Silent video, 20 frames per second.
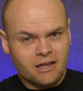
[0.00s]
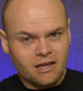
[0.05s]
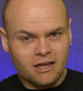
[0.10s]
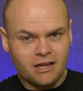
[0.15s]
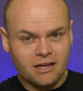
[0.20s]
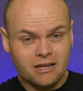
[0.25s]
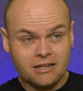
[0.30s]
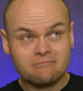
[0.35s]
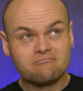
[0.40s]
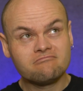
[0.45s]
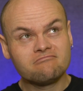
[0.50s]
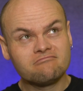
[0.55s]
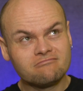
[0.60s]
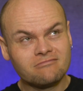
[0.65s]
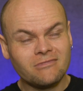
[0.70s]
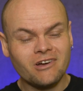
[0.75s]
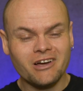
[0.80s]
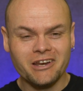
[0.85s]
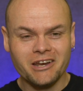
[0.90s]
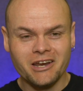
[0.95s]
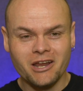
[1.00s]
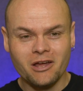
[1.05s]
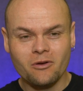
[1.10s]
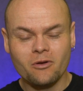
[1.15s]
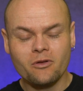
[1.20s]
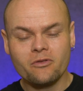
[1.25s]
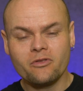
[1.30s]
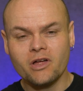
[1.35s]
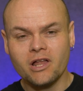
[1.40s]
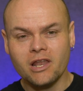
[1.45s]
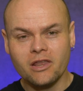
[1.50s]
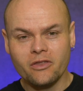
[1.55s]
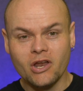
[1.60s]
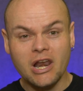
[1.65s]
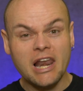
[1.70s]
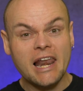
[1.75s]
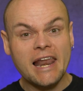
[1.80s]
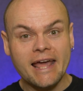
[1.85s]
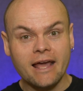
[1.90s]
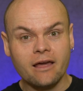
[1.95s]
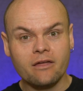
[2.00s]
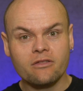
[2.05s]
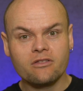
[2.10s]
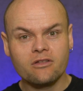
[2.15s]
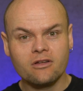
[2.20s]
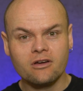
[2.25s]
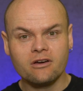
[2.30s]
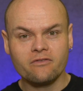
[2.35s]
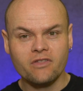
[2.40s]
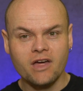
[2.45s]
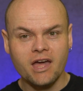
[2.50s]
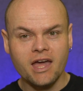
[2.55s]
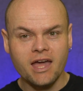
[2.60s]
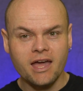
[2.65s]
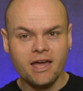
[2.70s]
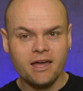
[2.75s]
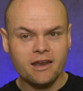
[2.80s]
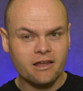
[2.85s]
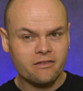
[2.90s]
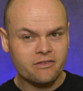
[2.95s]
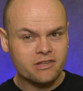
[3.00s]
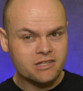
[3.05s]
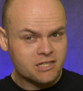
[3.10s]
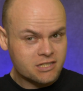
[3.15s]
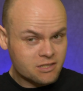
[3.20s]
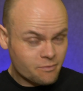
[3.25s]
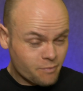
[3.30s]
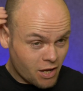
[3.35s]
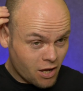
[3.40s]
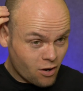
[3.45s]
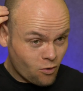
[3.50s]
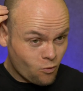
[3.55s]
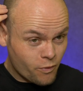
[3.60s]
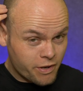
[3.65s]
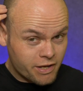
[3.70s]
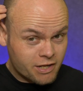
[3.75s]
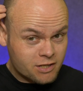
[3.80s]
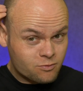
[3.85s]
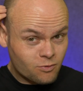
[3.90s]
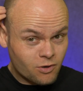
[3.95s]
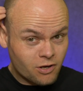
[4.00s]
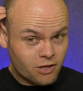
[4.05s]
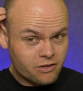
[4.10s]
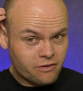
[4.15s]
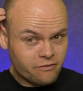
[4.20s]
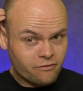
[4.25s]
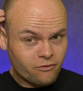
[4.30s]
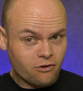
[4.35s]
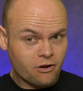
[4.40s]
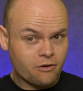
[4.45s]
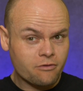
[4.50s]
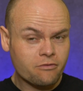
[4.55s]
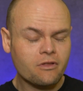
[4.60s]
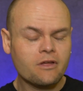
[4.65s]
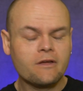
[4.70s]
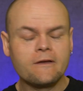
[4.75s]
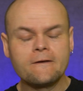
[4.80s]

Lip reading: the length of the hair. Now this is about a week's worth of growth,